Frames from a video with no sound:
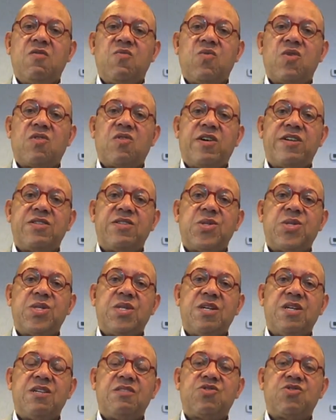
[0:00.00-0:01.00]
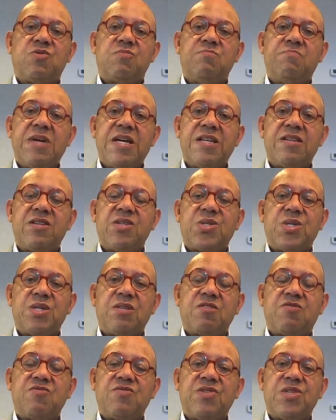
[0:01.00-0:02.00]
We're going to see tremendous
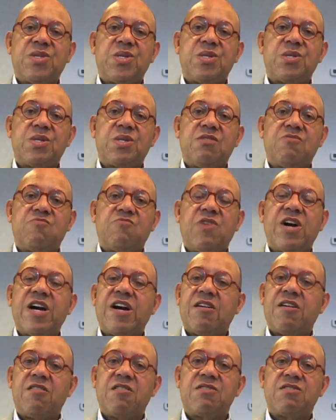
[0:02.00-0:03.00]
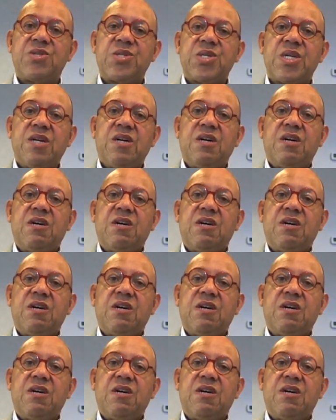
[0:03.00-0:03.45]
increases in rare earths